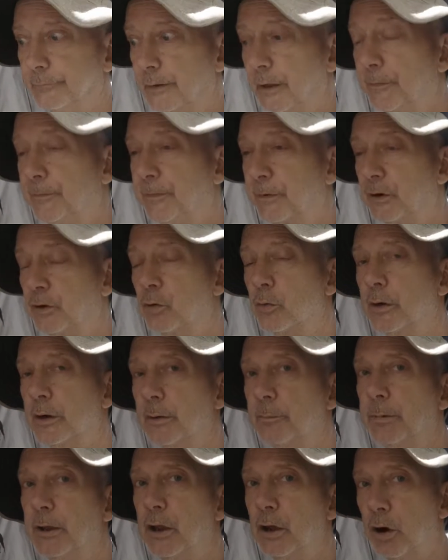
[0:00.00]
if you're going
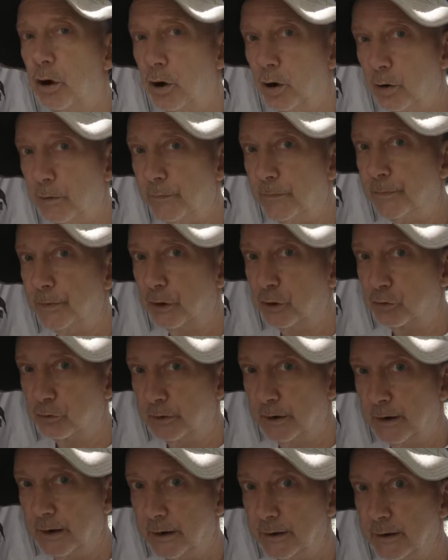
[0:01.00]
to be off the
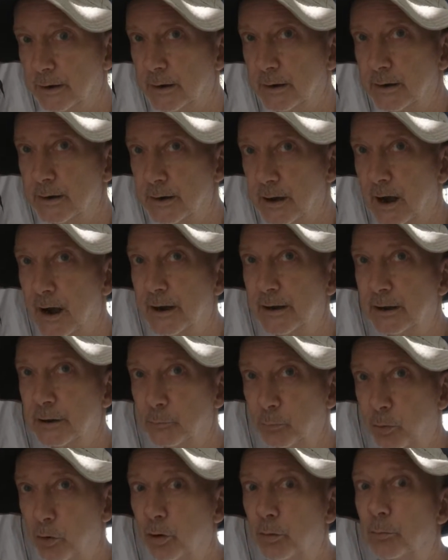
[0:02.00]
grid, not
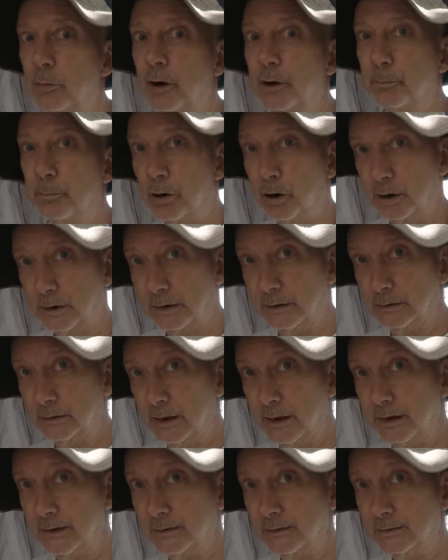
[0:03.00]
in Walmart parking lot,